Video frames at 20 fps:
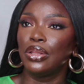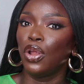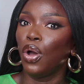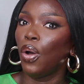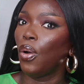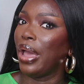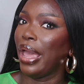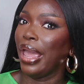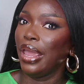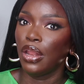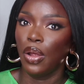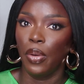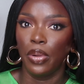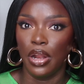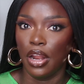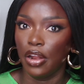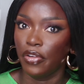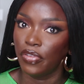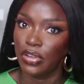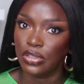
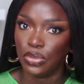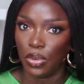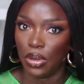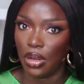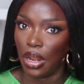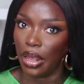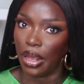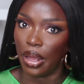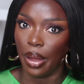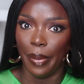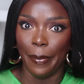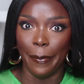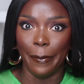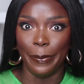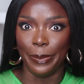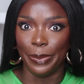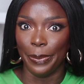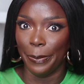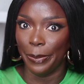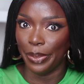none of us want like a
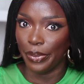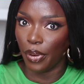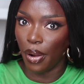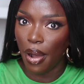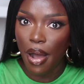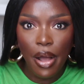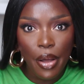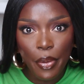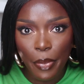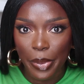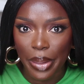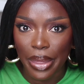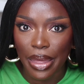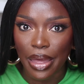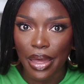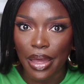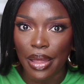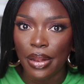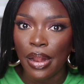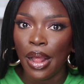broke
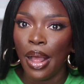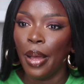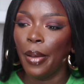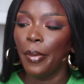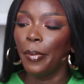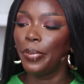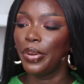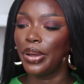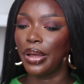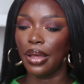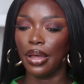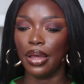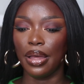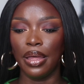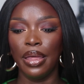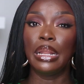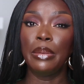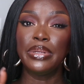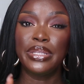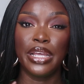man,
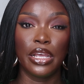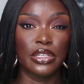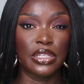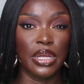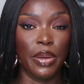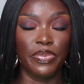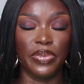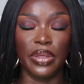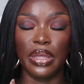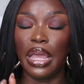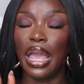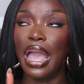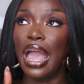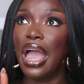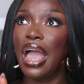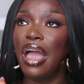but let me tell you something.